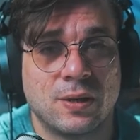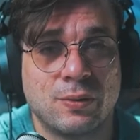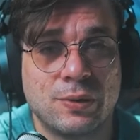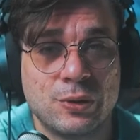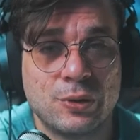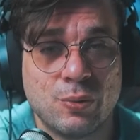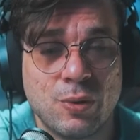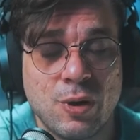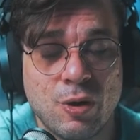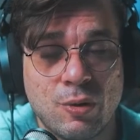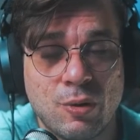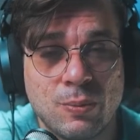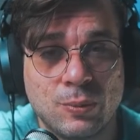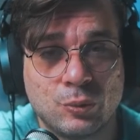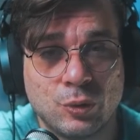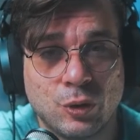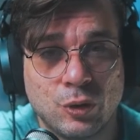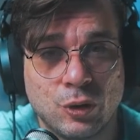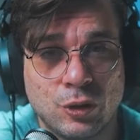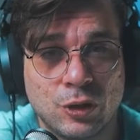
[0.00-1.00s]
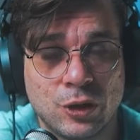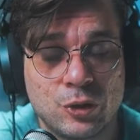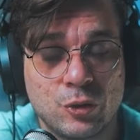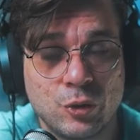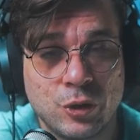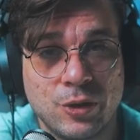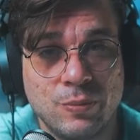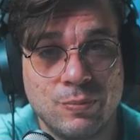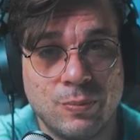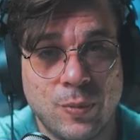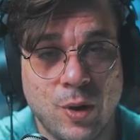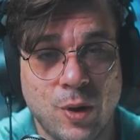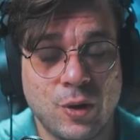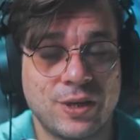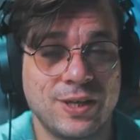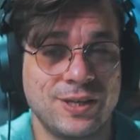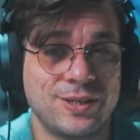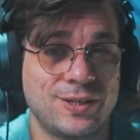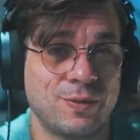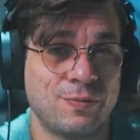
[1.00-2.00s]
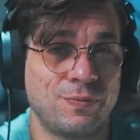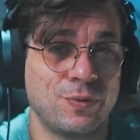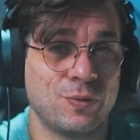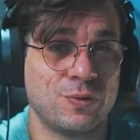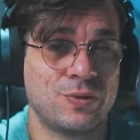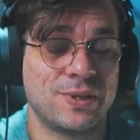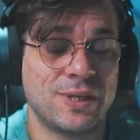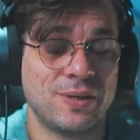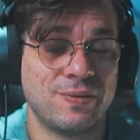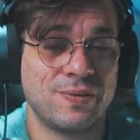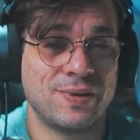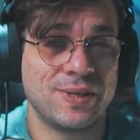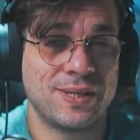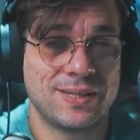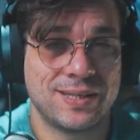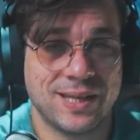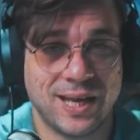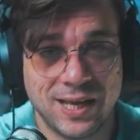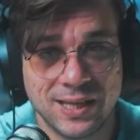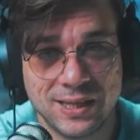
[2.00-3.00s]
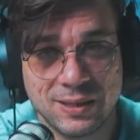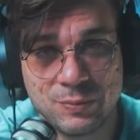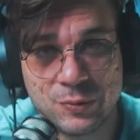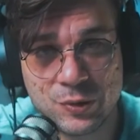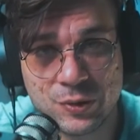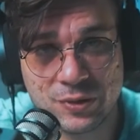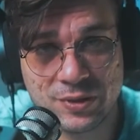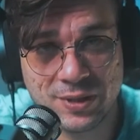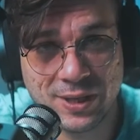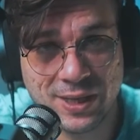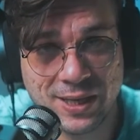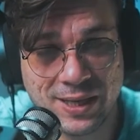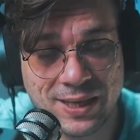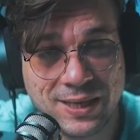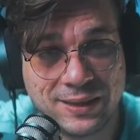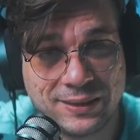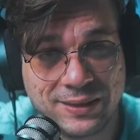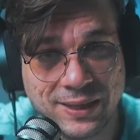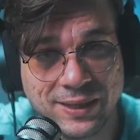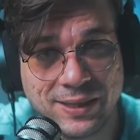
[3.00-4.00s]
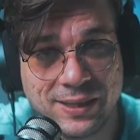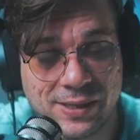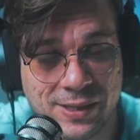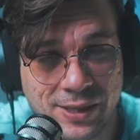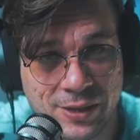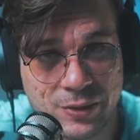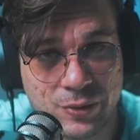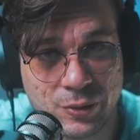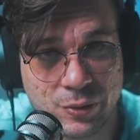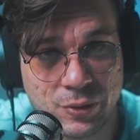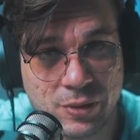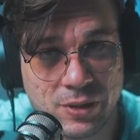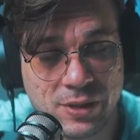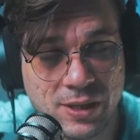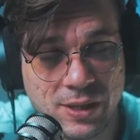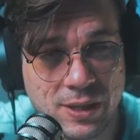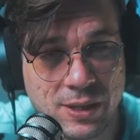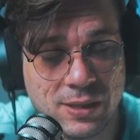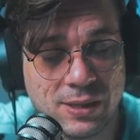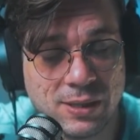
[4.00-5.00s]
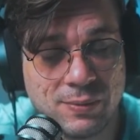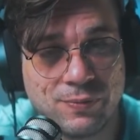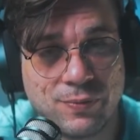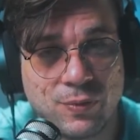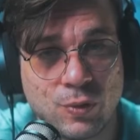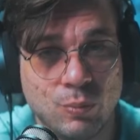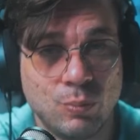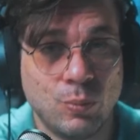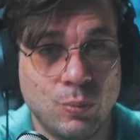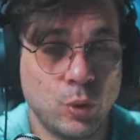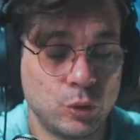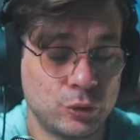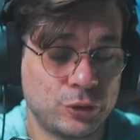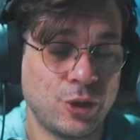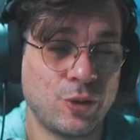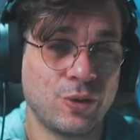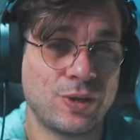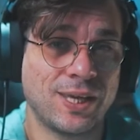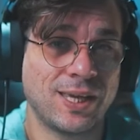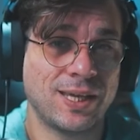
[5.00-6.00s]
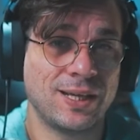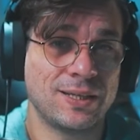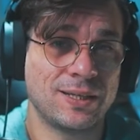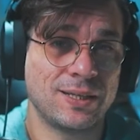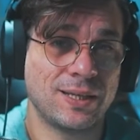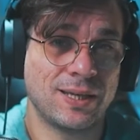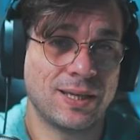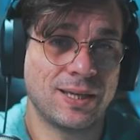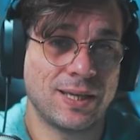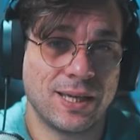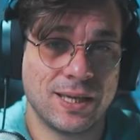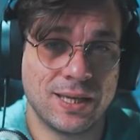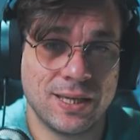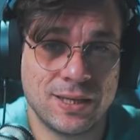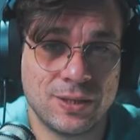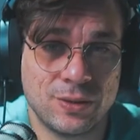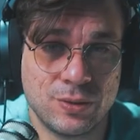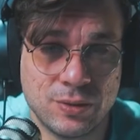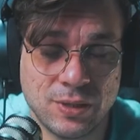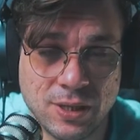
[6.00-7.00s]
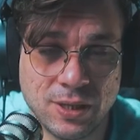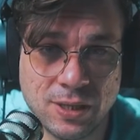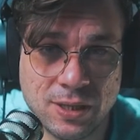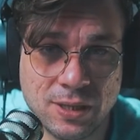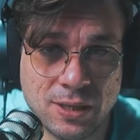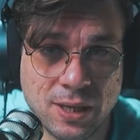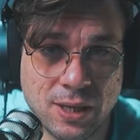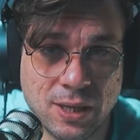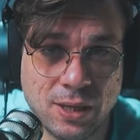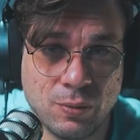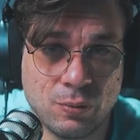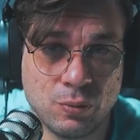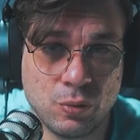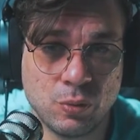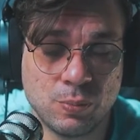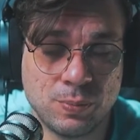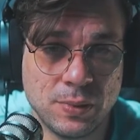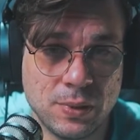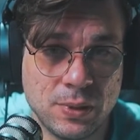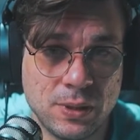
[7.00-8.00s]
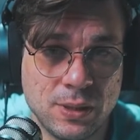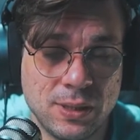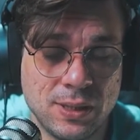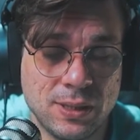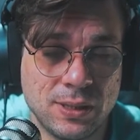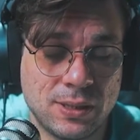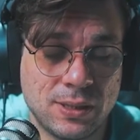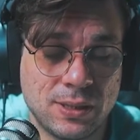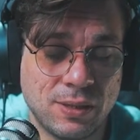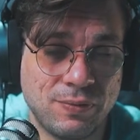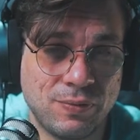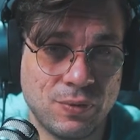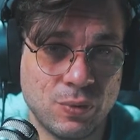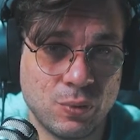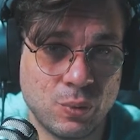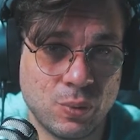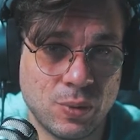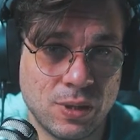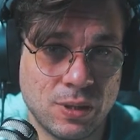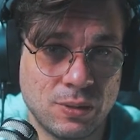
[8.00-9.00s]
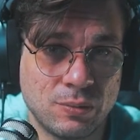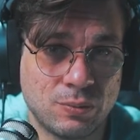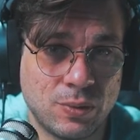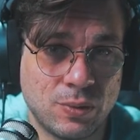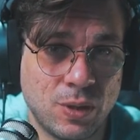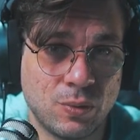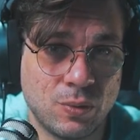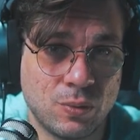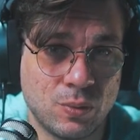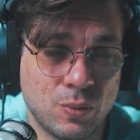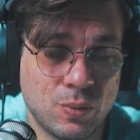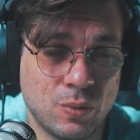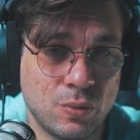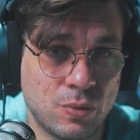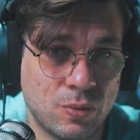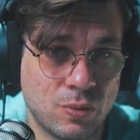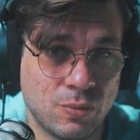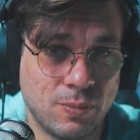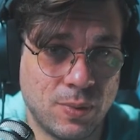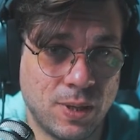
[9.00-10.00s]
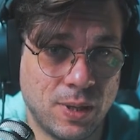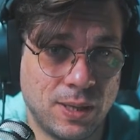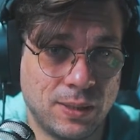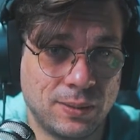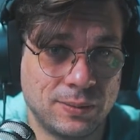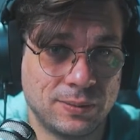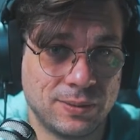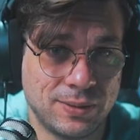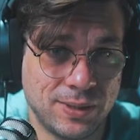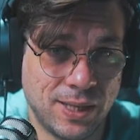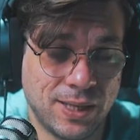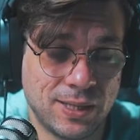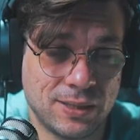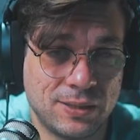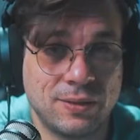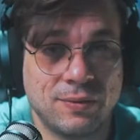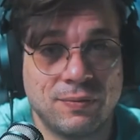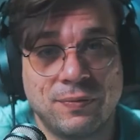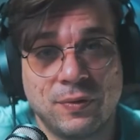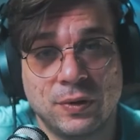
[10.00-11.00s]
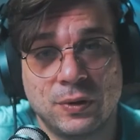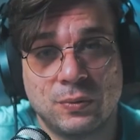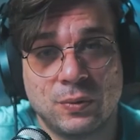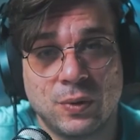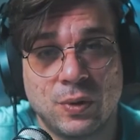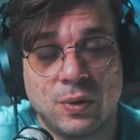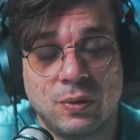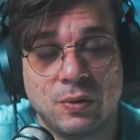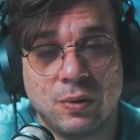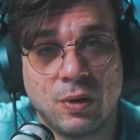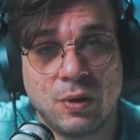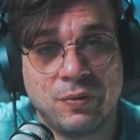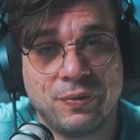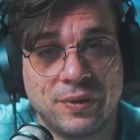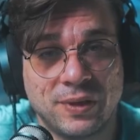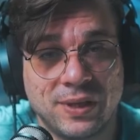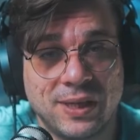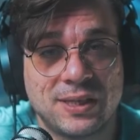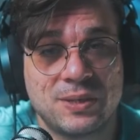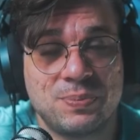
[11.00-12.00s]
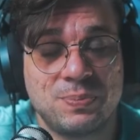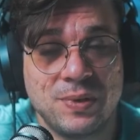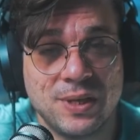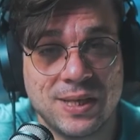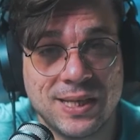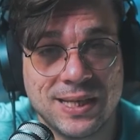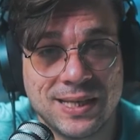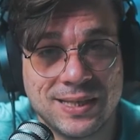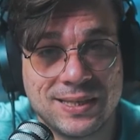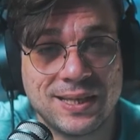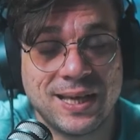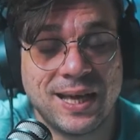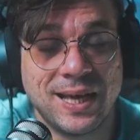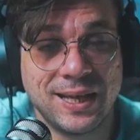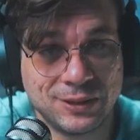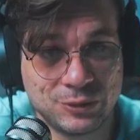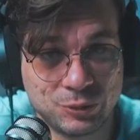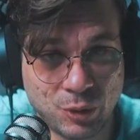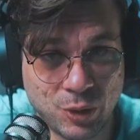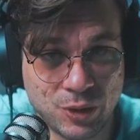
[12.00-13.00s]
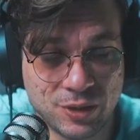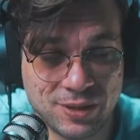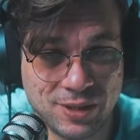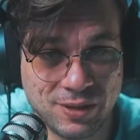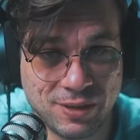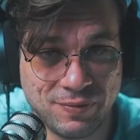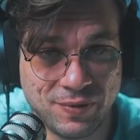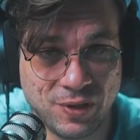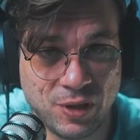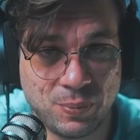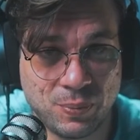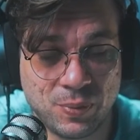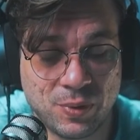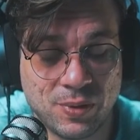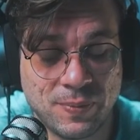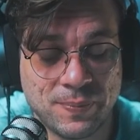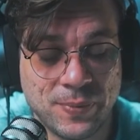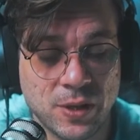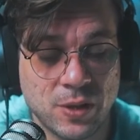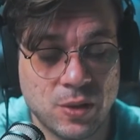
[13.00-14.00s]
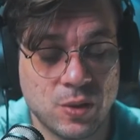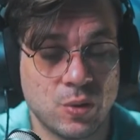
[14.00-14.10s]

and welcome to another Turing Mock Interview series. I am Jose, a tech lead at Turing, and I'm from Montreal, Canada. And today I will be interviewing Raul Kumar Das for the role of an experienced Android developer.